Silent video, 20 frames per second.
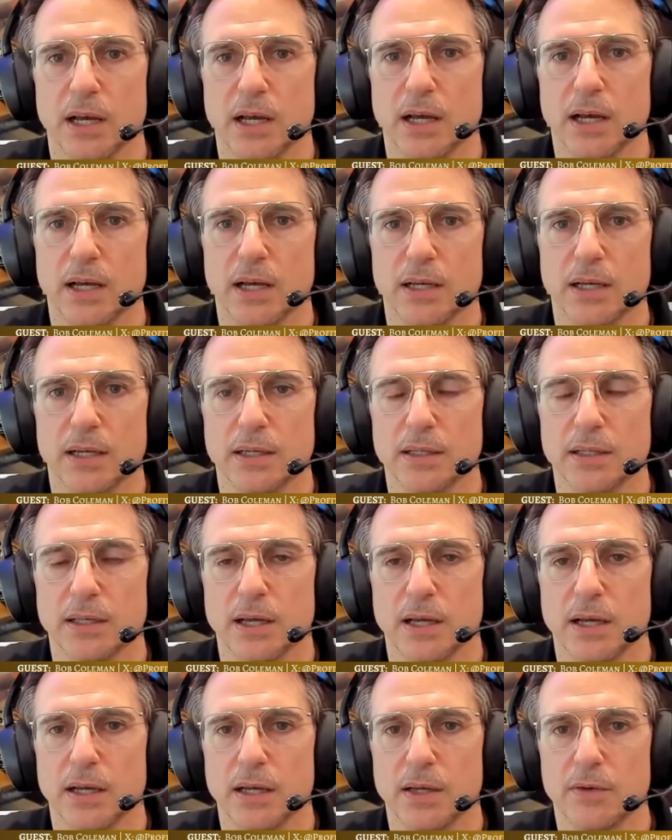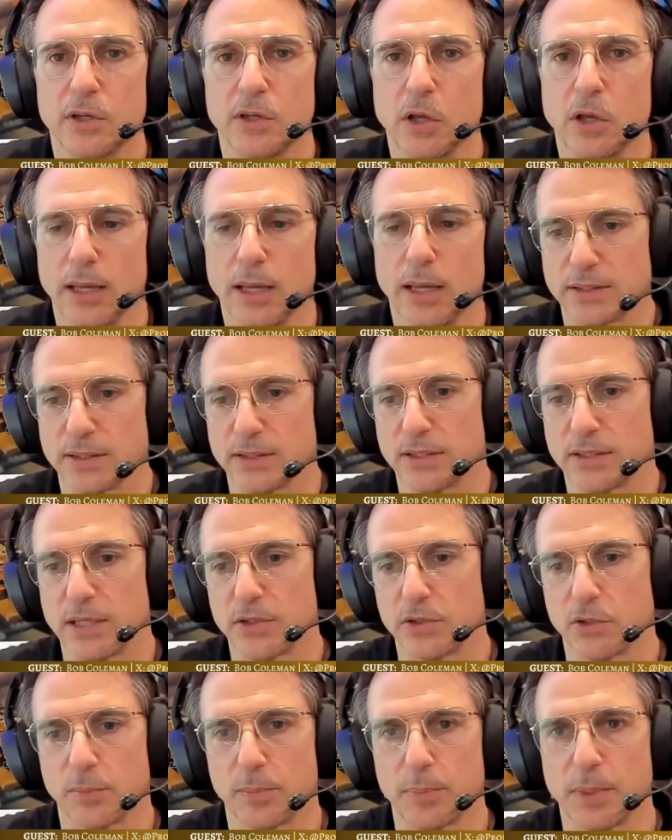you know, as a
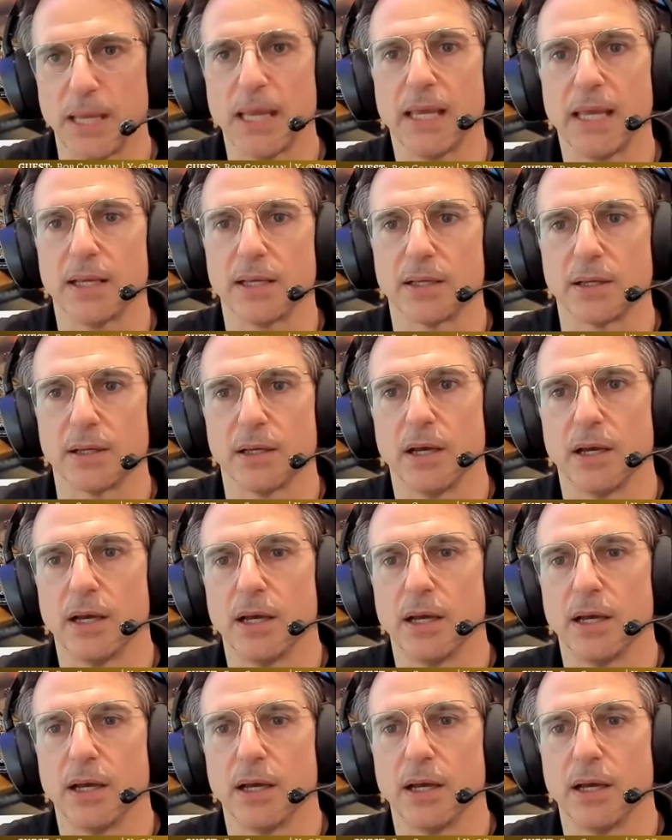central bank,